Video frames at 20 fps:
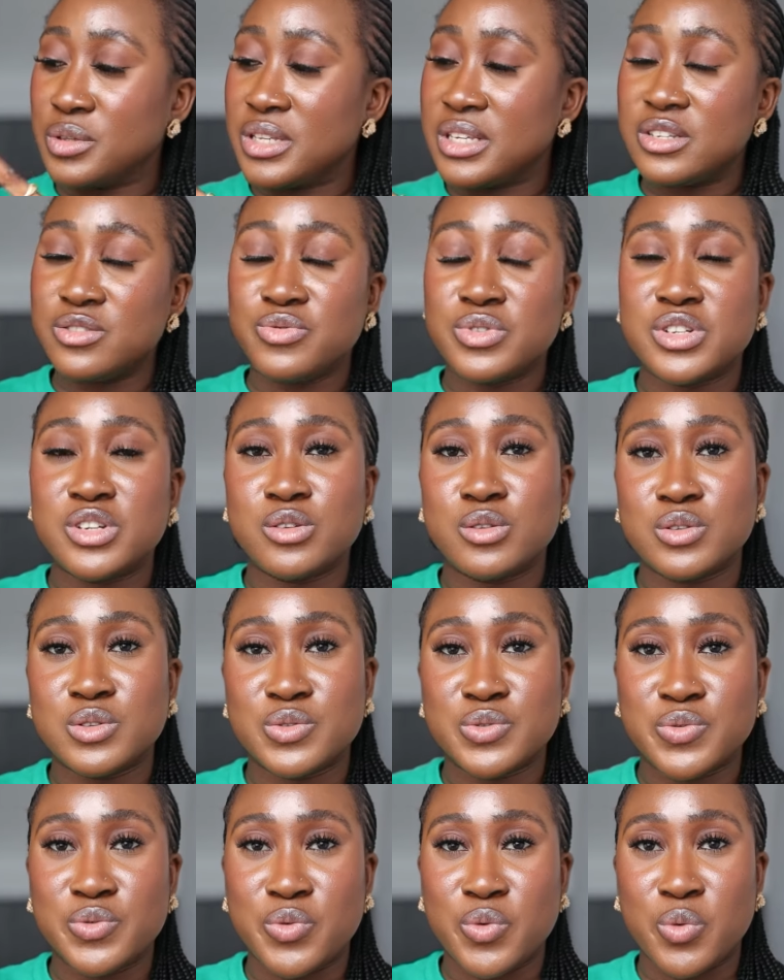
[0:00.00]
this
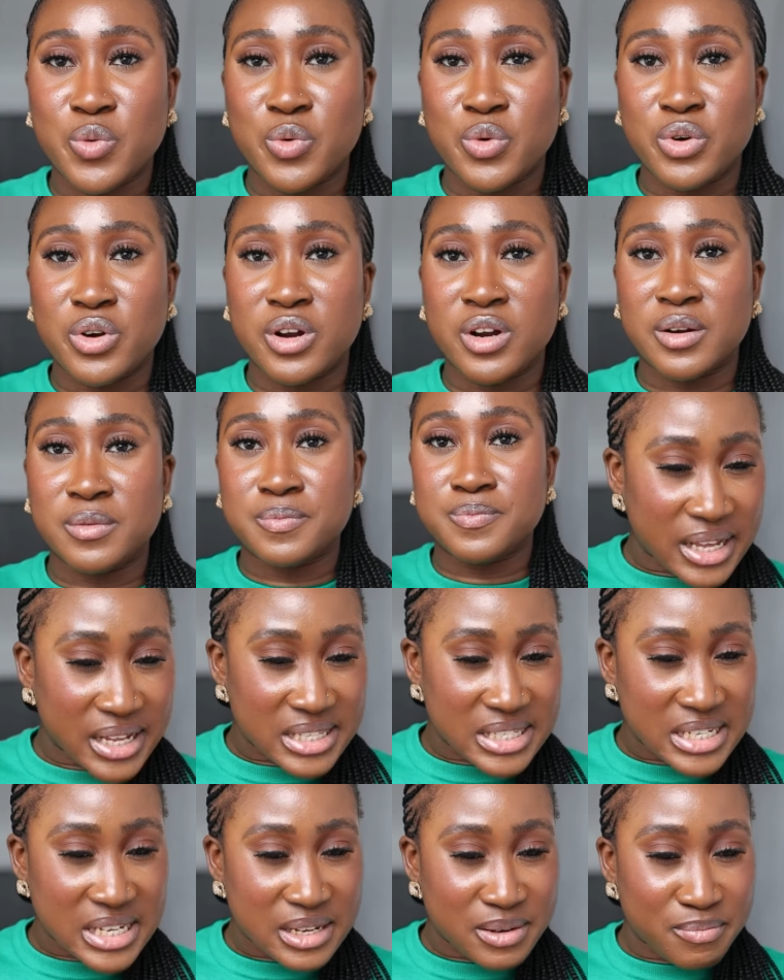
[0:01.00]
retails for
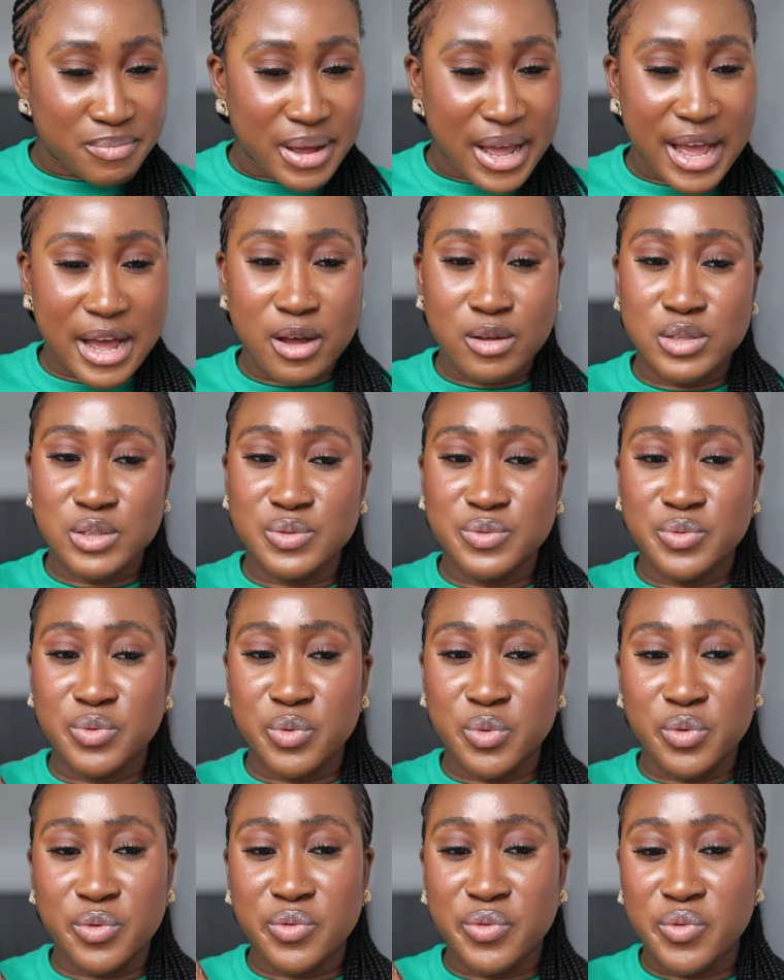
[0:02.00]
thirteen pounds
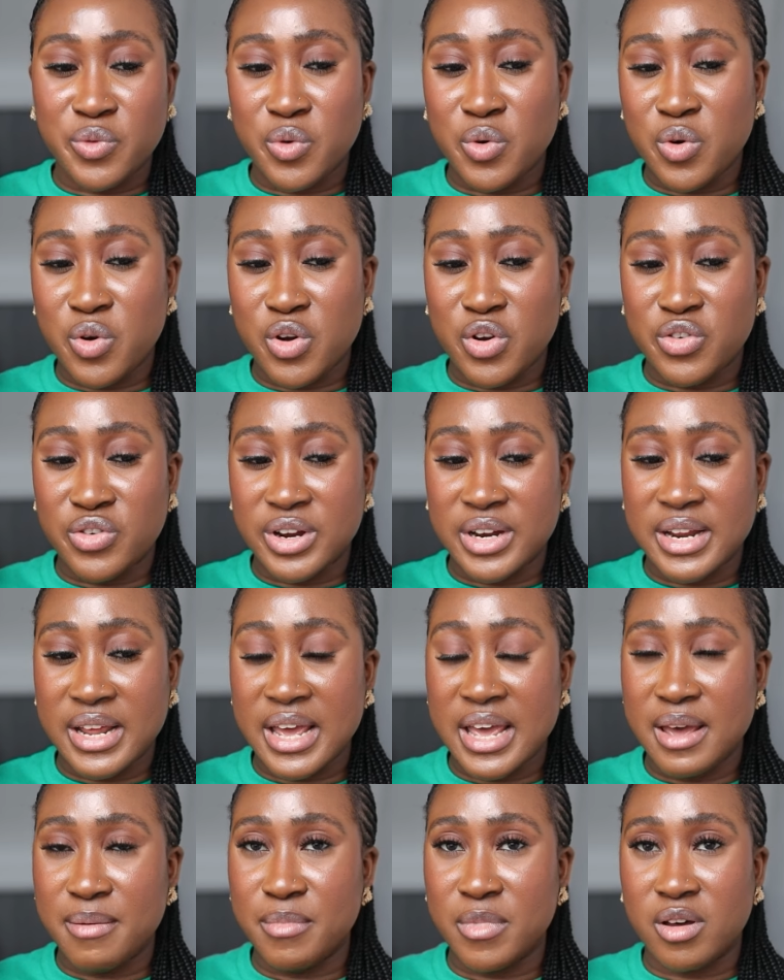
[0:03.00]
for four hundred
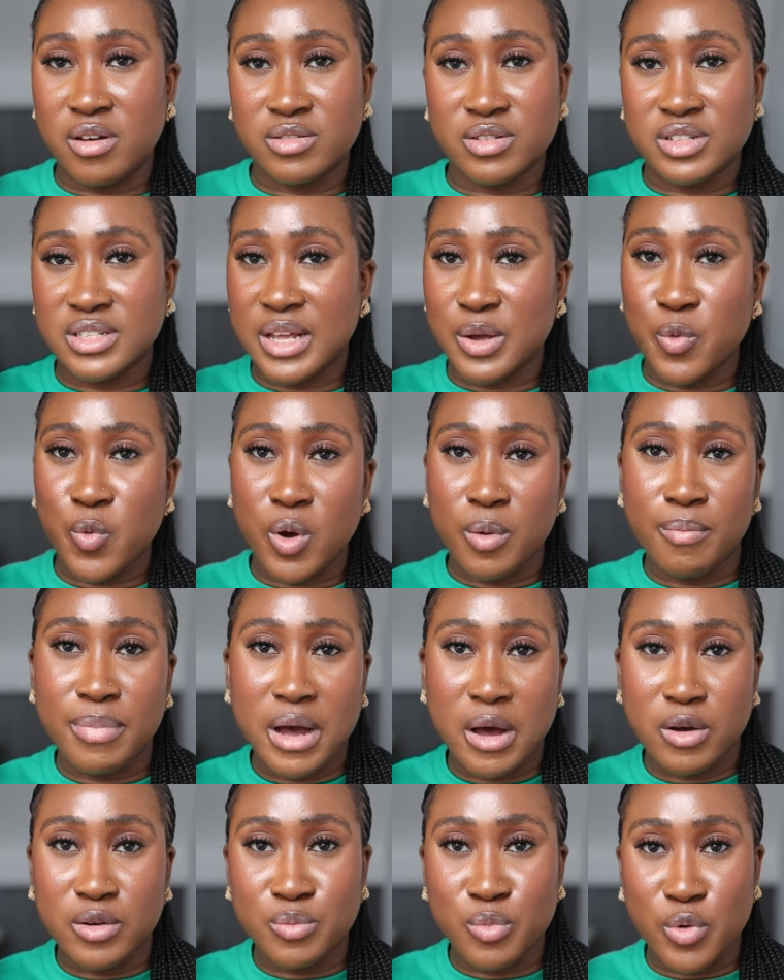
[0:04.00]
milliliters. So it's like one
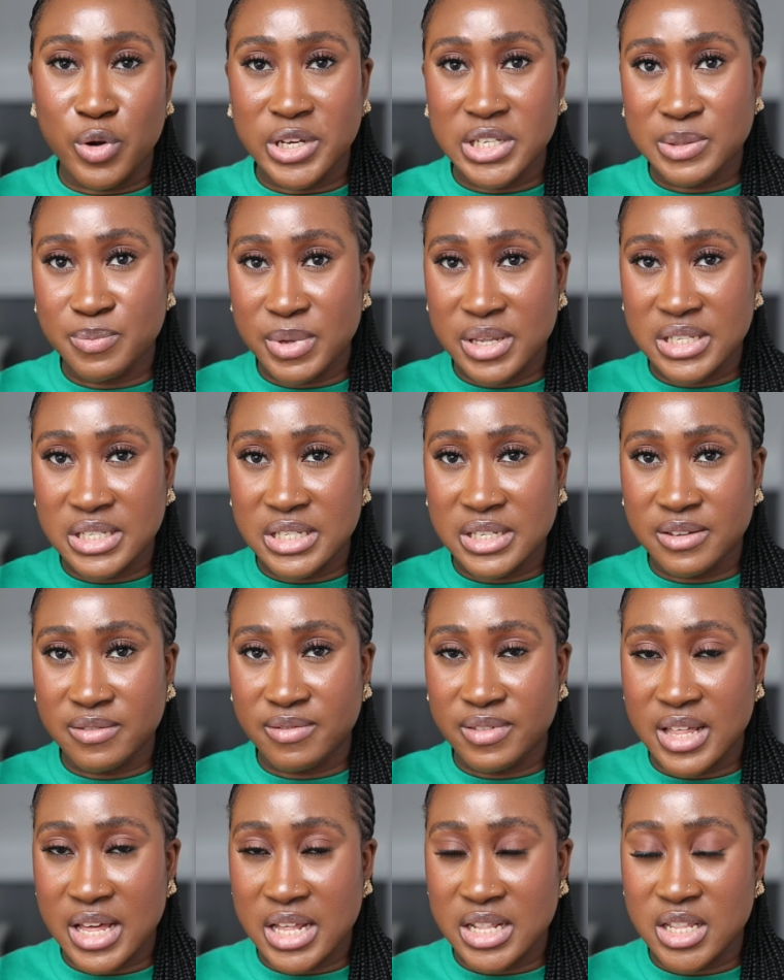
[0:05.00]
pound more
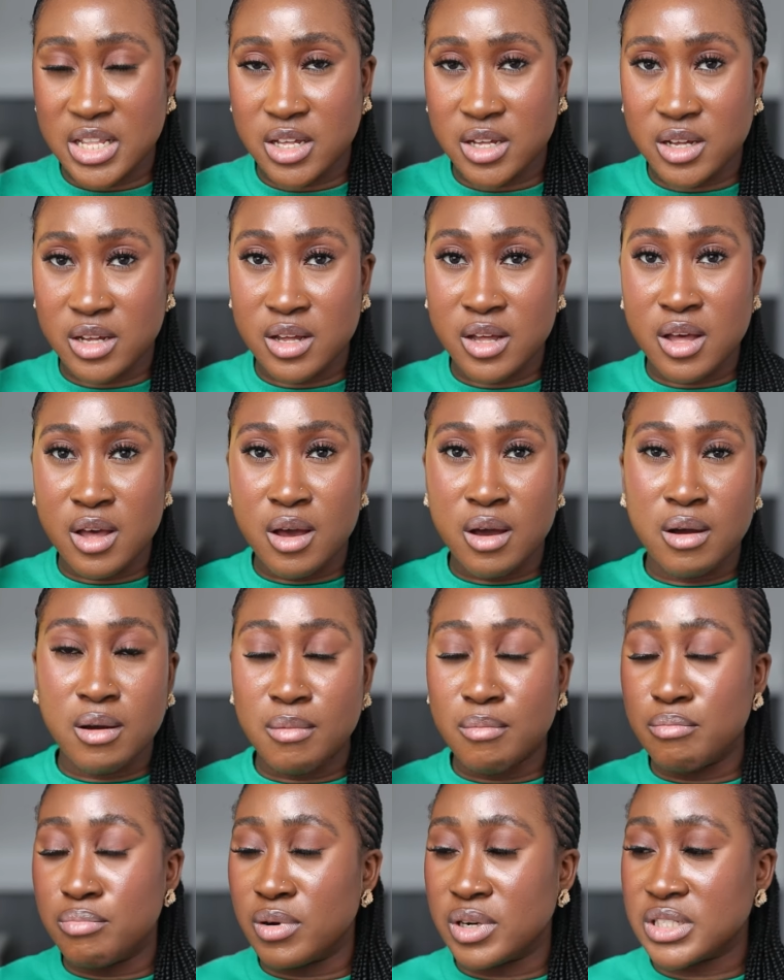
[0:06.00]
expensive than the
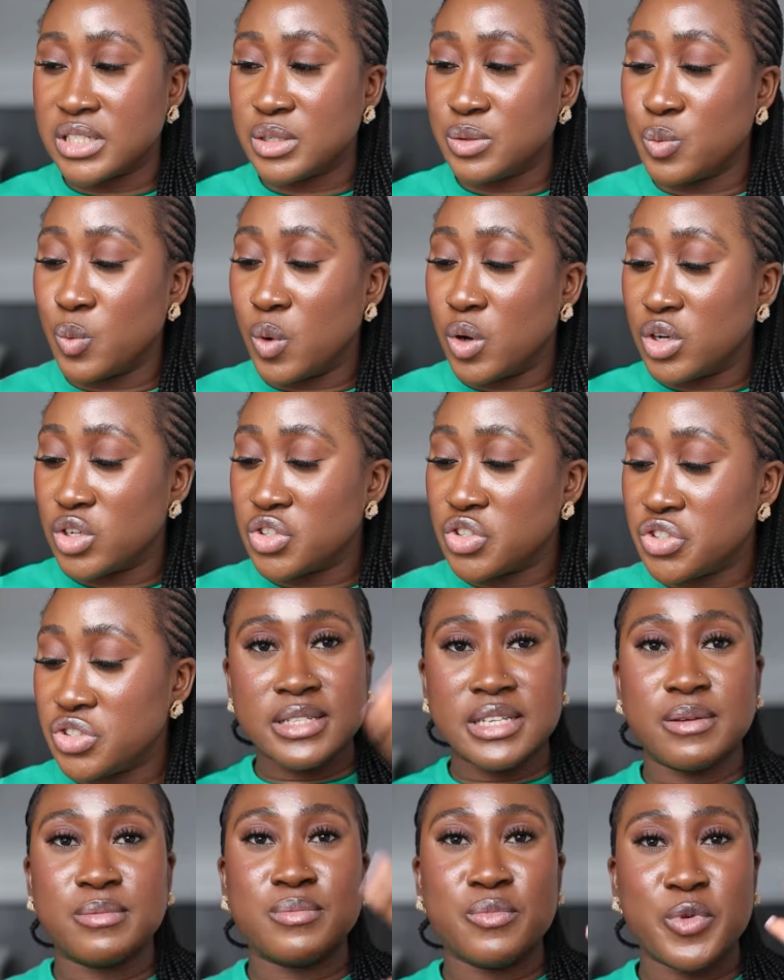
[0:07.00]
body wash.
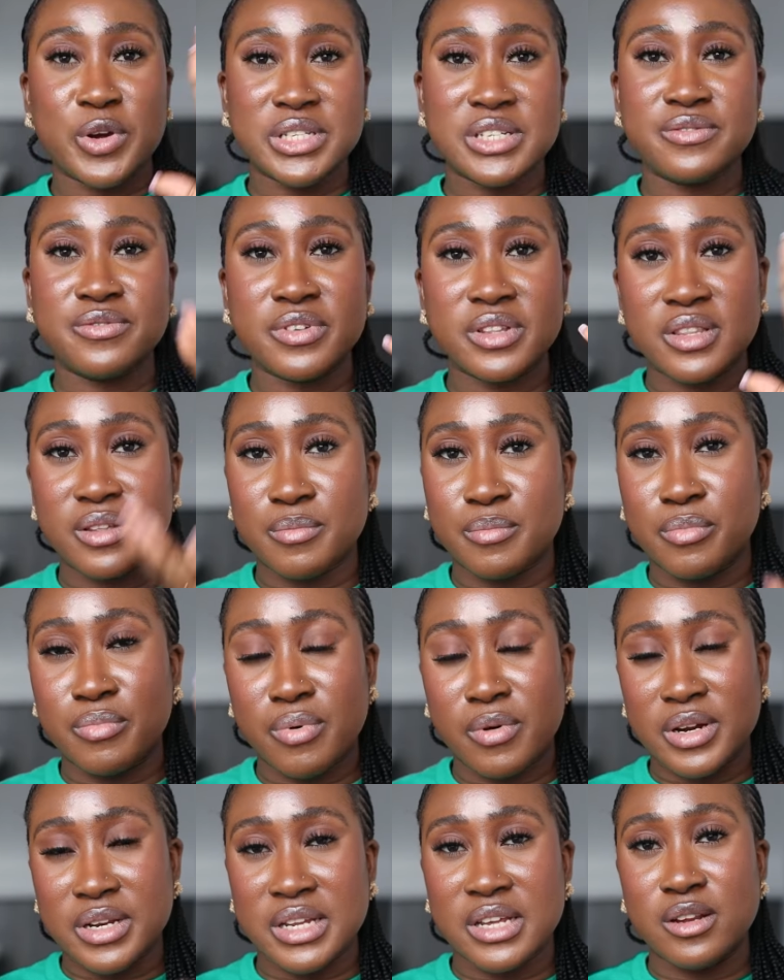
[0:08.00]
So I'm waiting for the
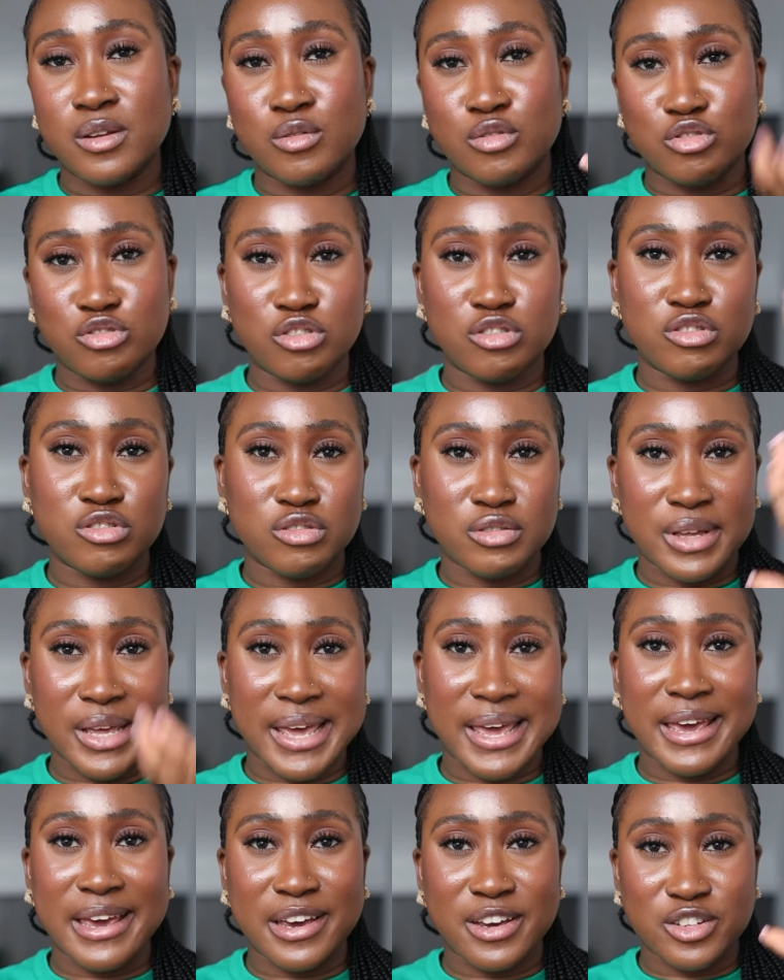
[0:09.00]
body lotion
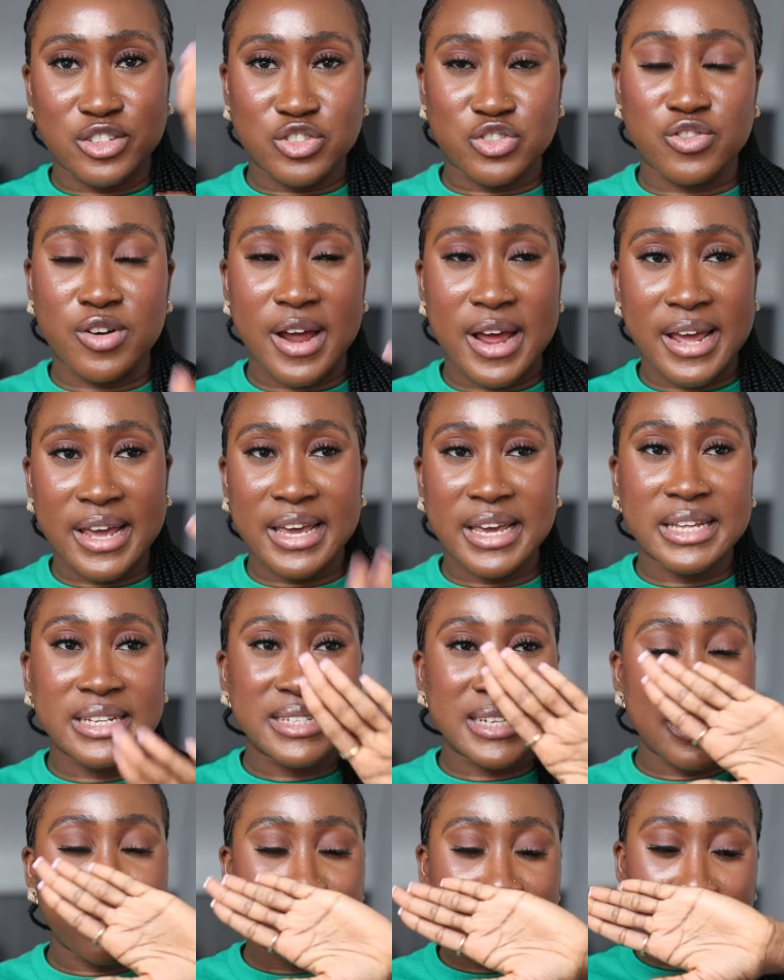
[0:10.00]
to air dry. In
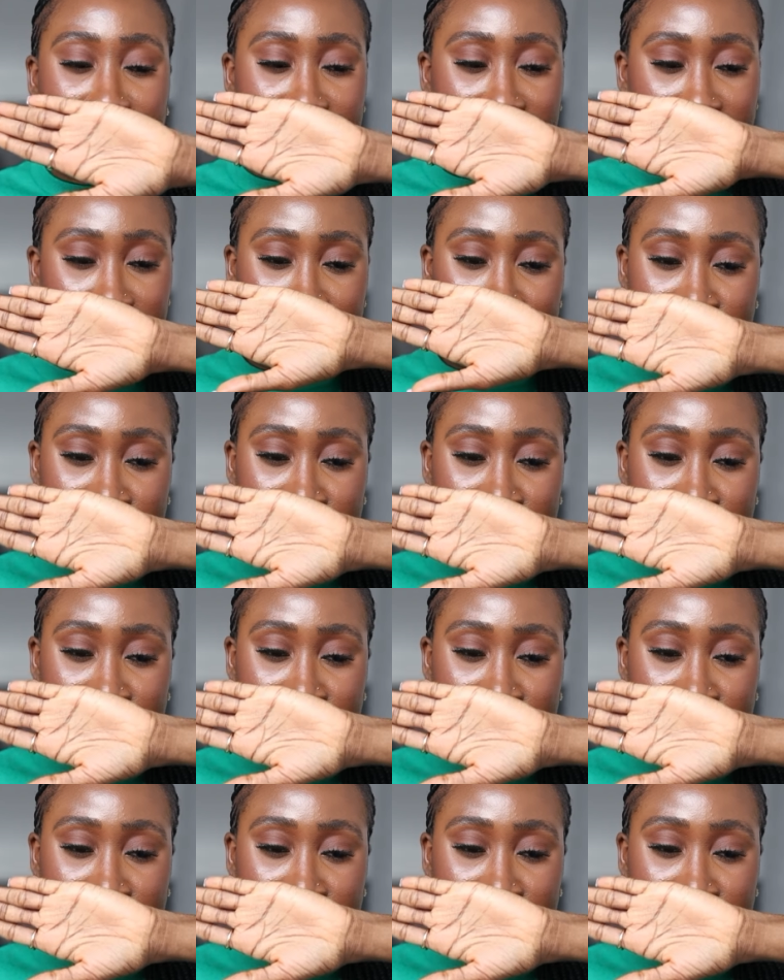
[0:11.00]
terms of